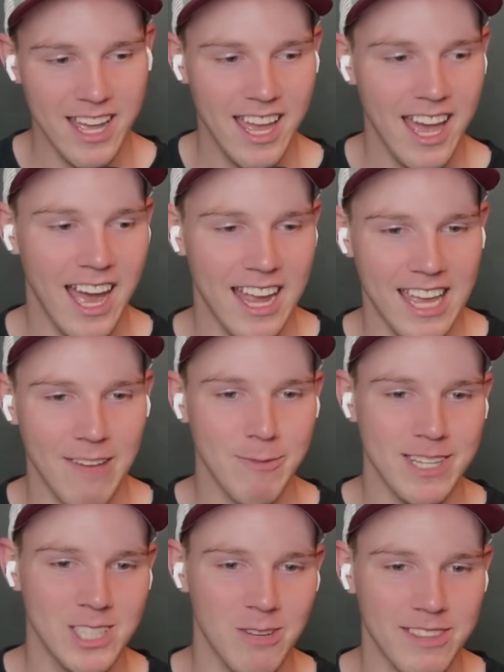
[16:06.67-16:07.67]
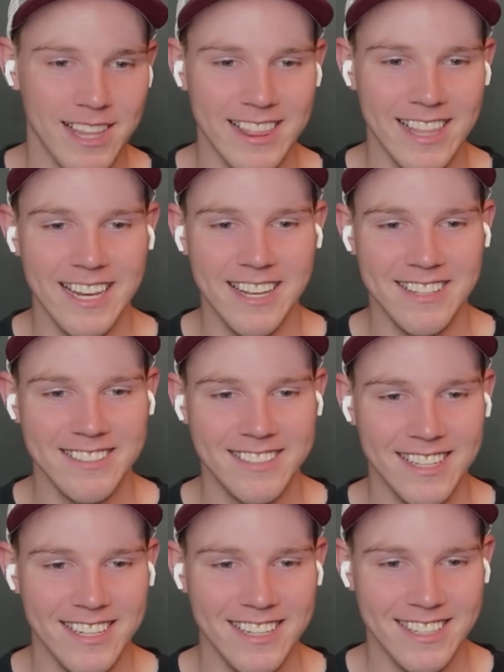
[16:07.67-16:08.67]
I give myself the
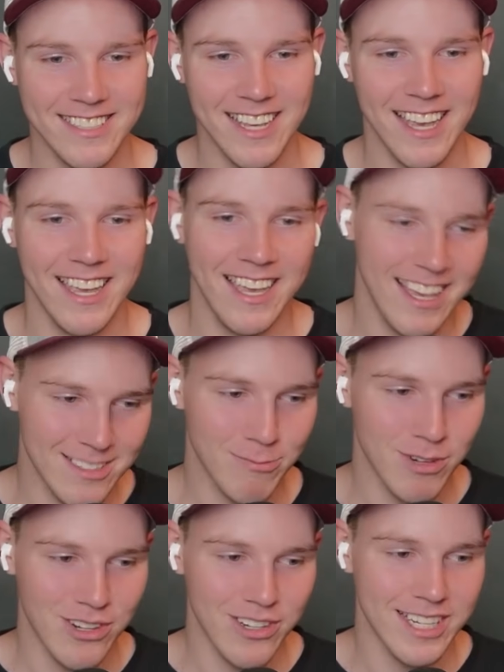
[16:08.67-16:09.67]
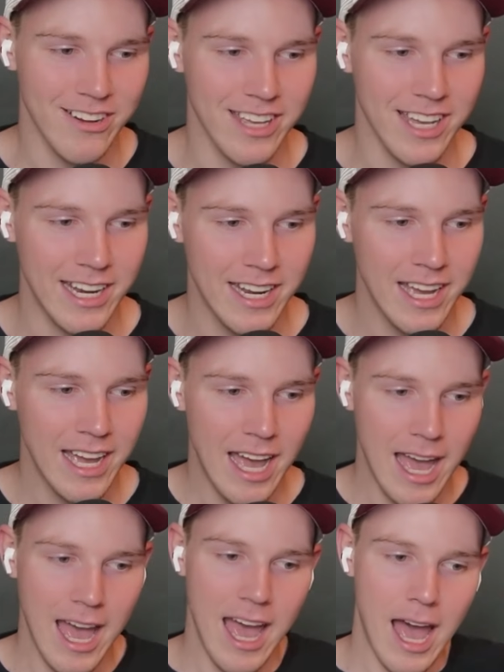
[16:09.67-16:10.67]
leniency to say he hasn't broken out yet.
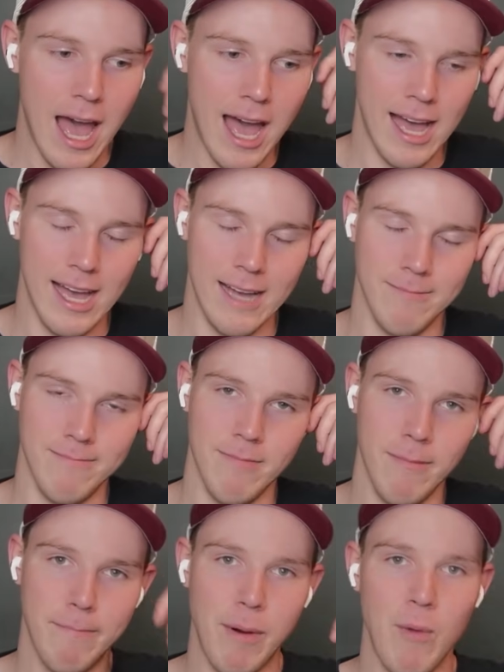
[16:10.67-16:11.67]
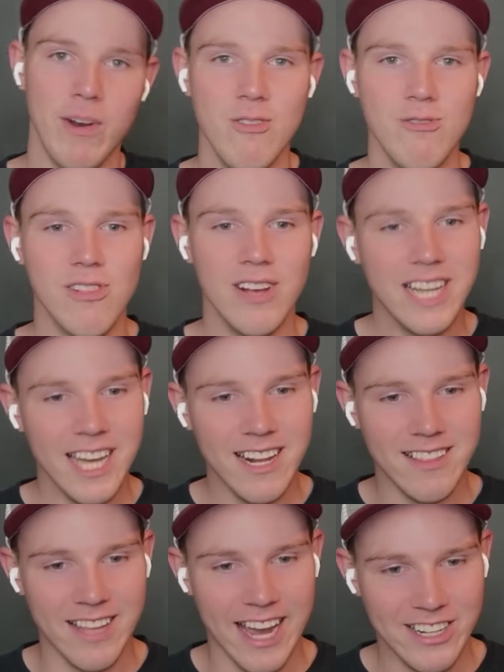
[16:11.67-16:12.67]
But when you look at
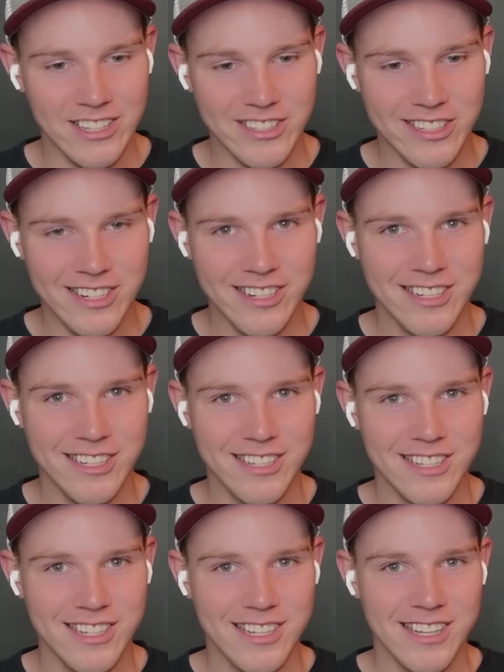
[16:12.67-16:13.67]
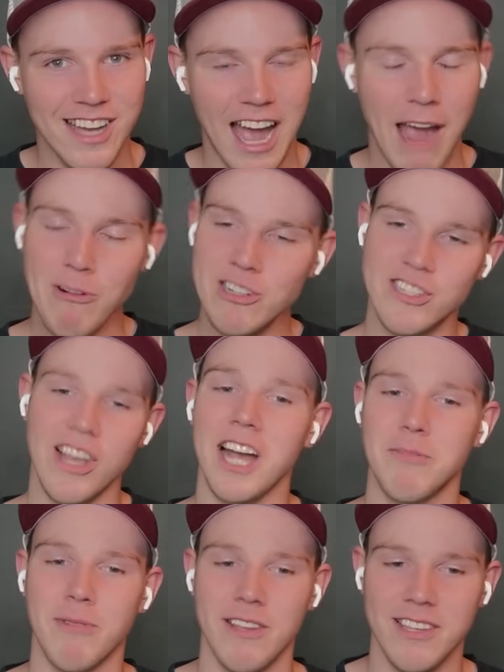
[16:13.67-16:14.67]
it last year, I was
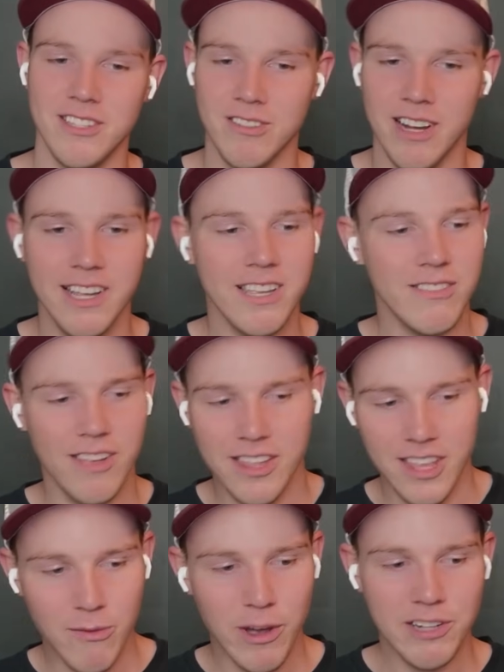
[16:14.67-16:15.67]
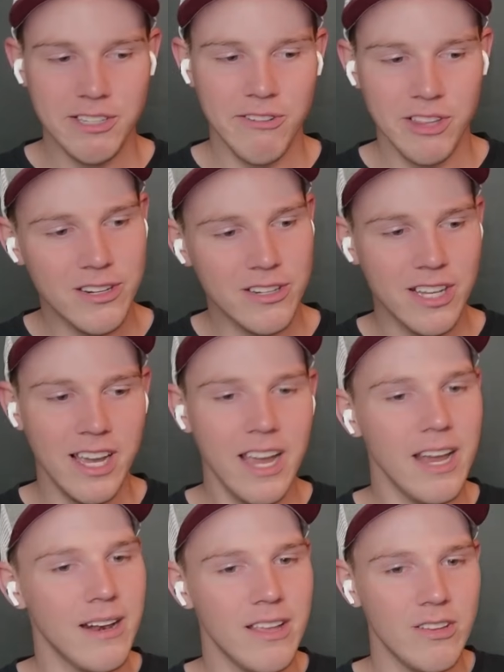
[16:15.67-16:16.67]
shocked by this, right? You think wide receiver
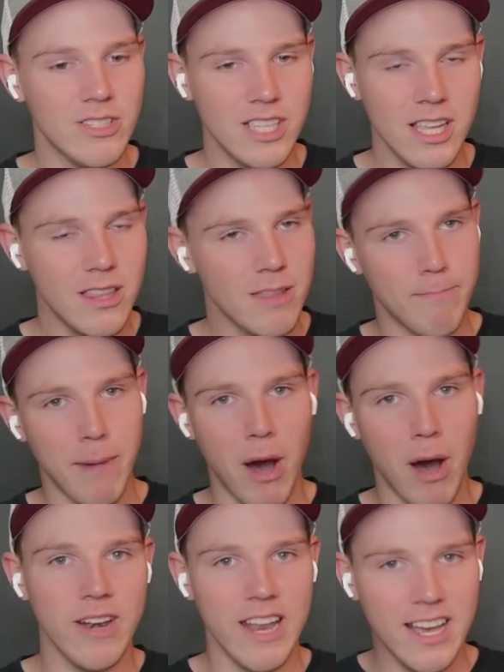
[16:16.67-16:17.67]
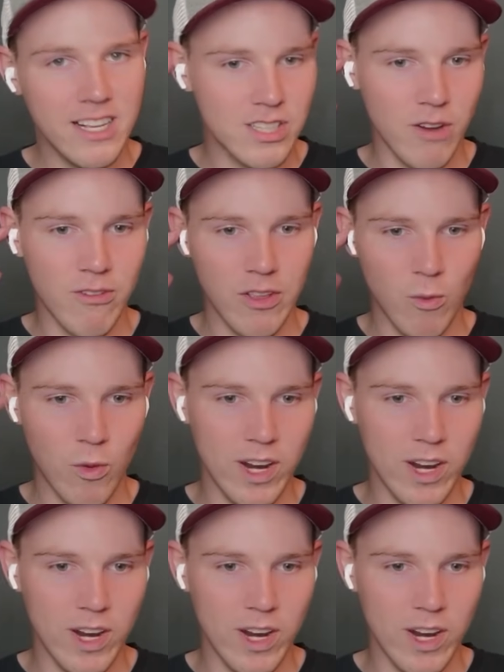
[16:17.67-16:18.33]
13, you see Bo Nix over what he